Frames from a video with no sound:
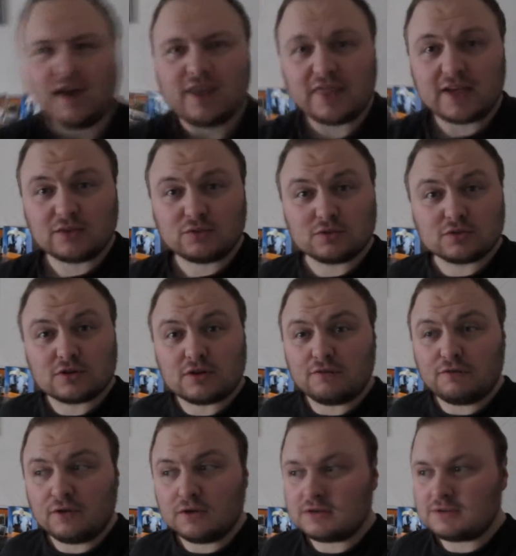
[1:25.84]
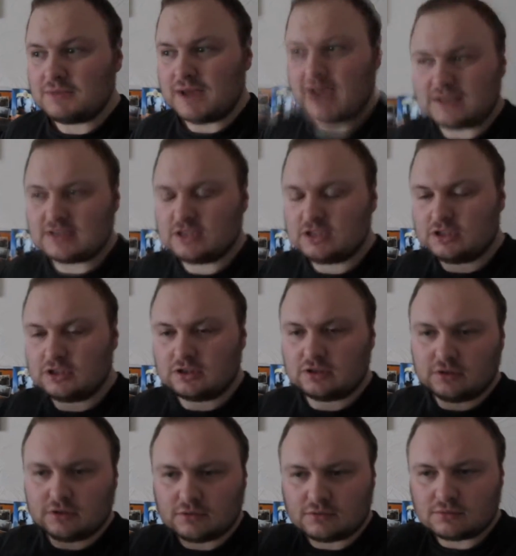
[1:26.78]
And that's what's confusing me.
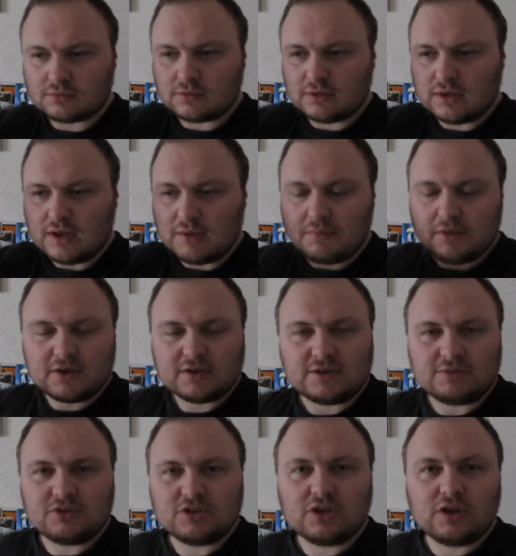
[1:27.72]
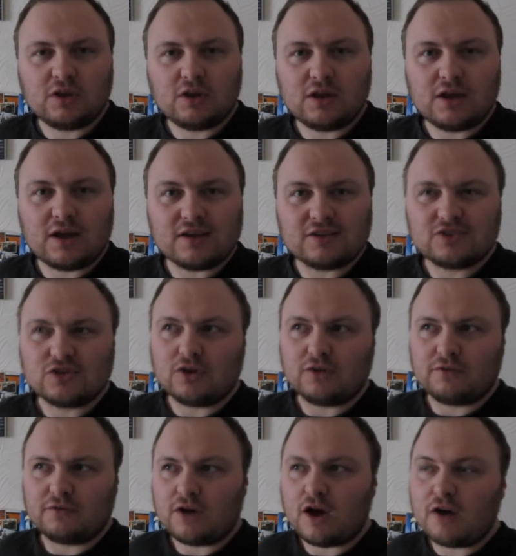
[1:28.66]
Because I'm still sort
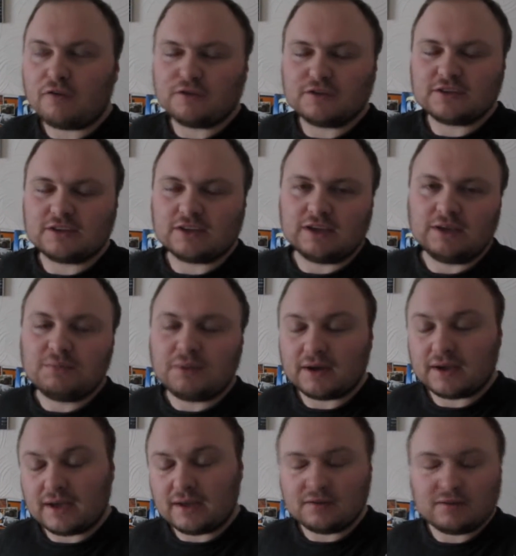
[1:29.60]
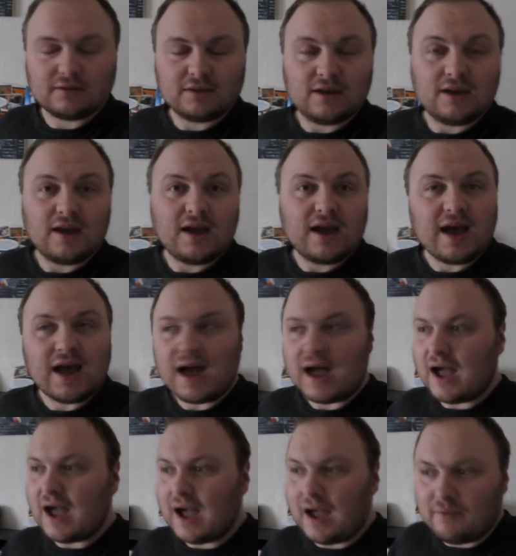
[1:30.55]
of half asleep, I guess,
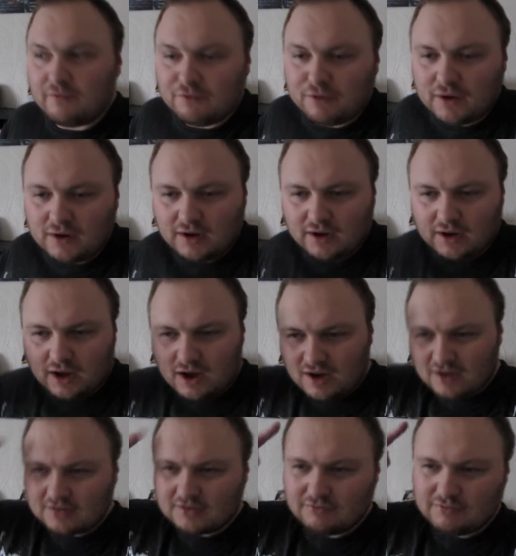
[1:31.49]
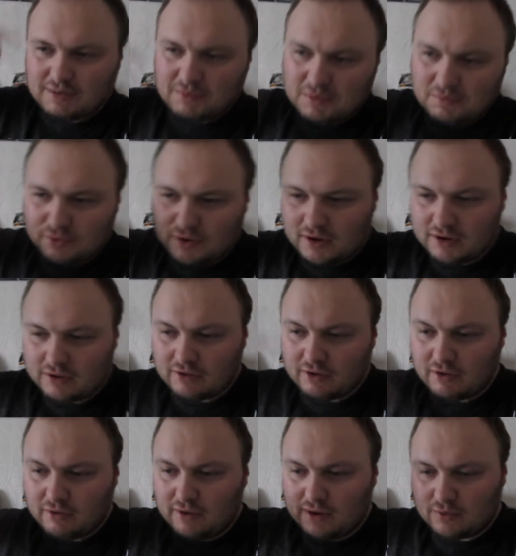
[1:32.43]
I'm finding it hard to wrap my brain
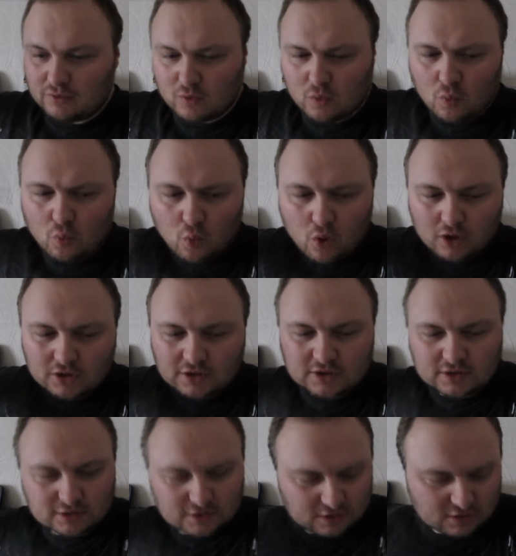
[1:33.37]
around what